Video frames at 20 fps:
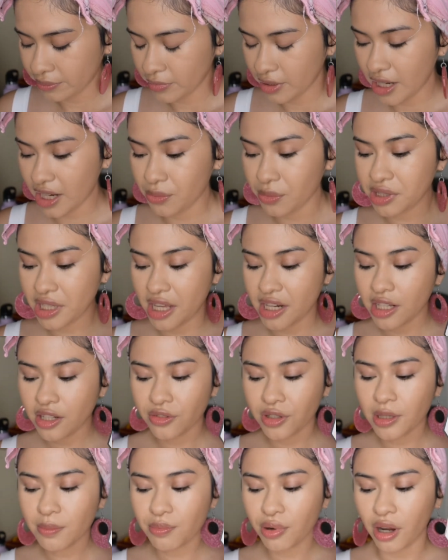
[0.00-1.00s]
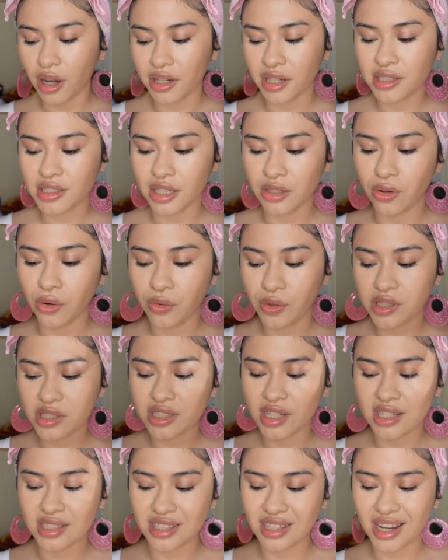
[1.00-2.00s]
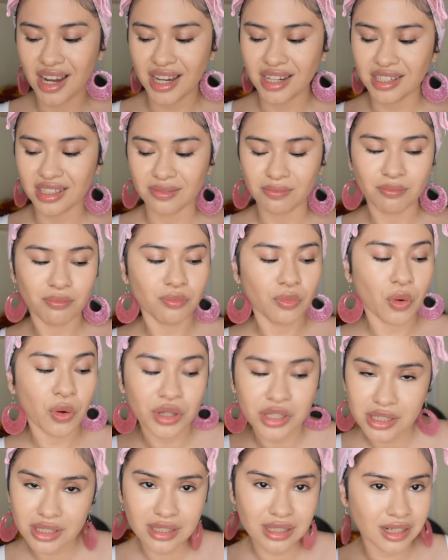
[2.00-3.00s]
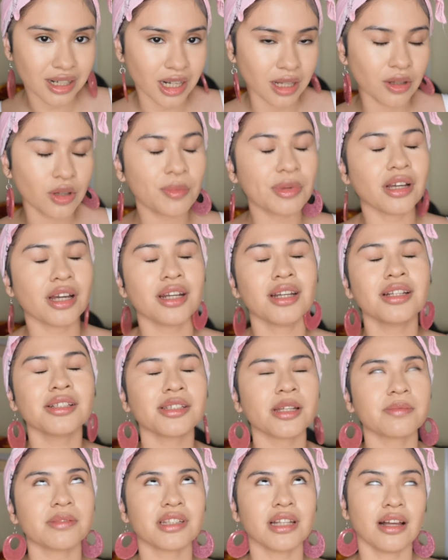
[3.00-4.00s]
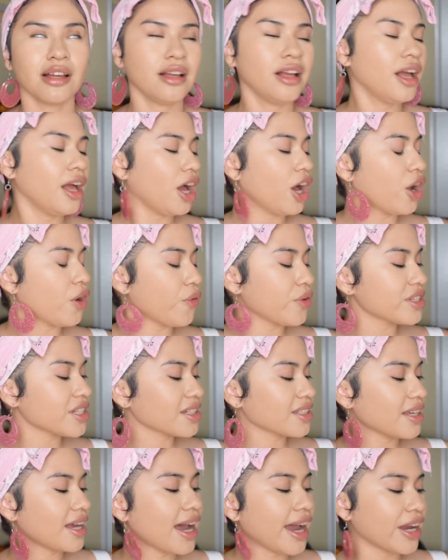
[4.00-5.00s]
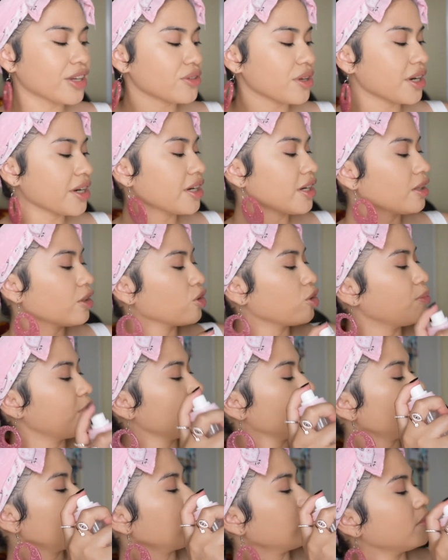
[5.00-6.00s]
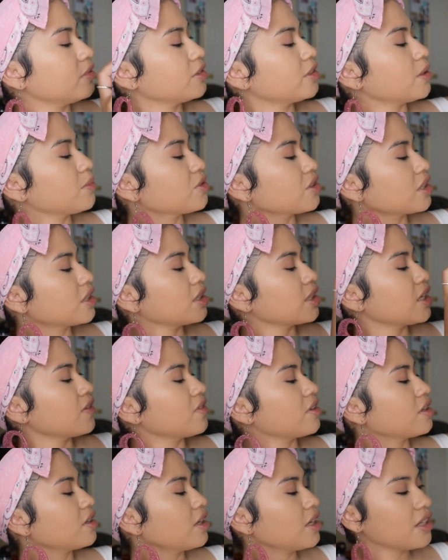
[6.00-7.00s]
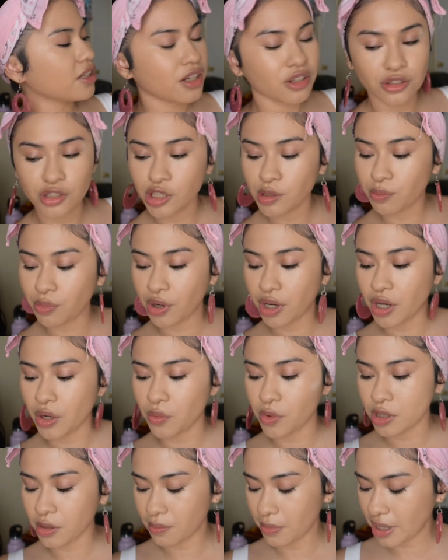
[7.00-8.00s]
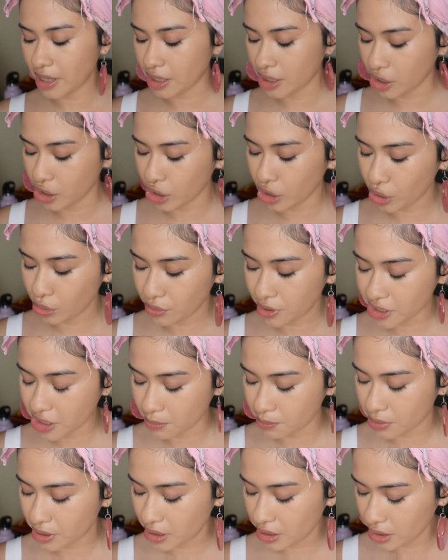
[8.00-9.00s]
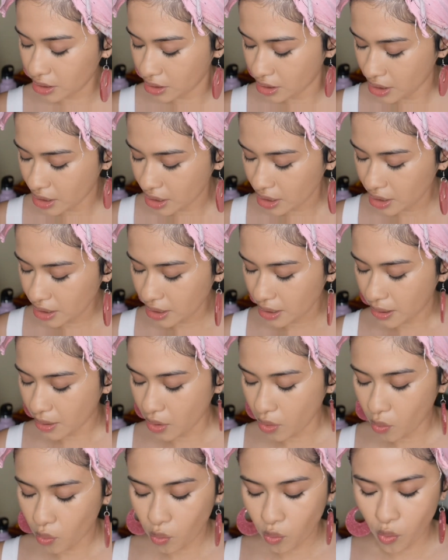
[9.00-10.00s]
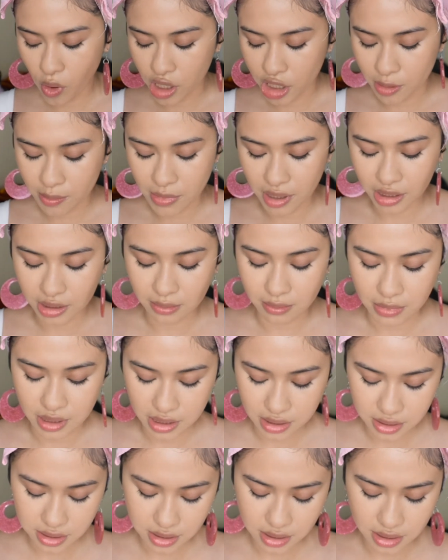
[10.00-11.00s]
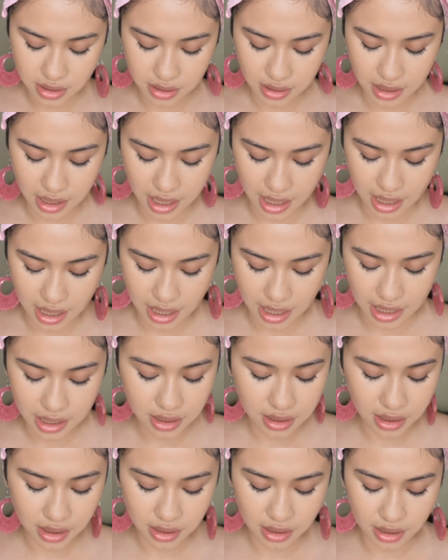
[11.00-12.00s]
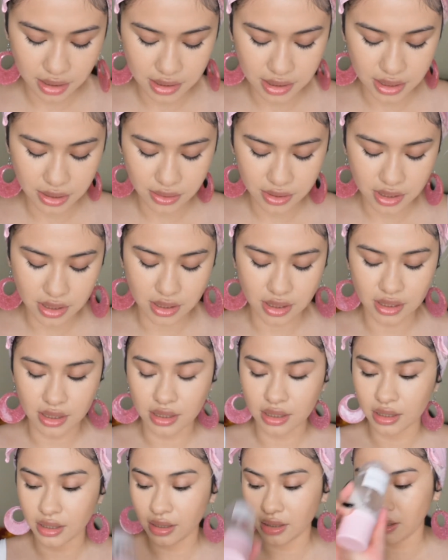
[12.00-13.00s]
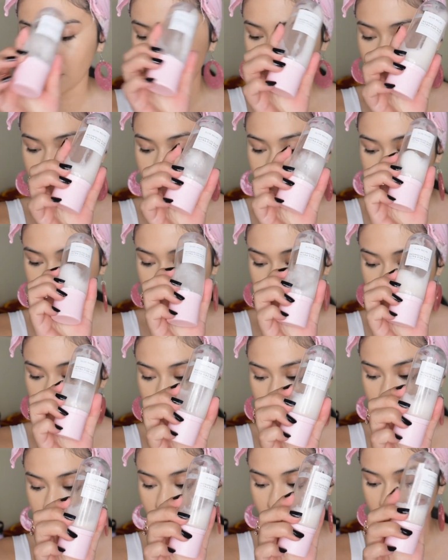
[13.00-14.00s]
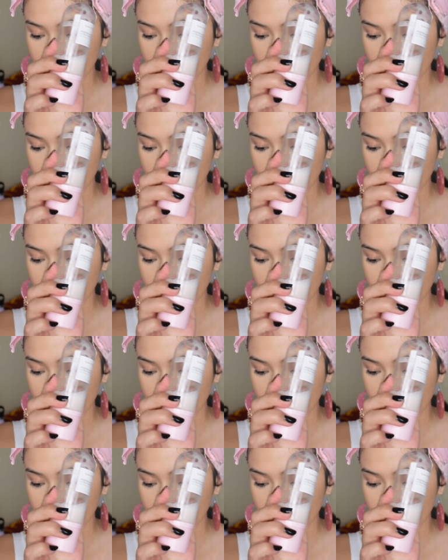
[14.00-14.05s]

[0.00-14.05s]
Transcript: And with any cream product, I always like to kind of moisten it. Oh my god, it is something that I always like to hydrate it a little bit. So I'm just gonna give it another spray with my Glow Recipe watermelon mist. I seriously love this mist.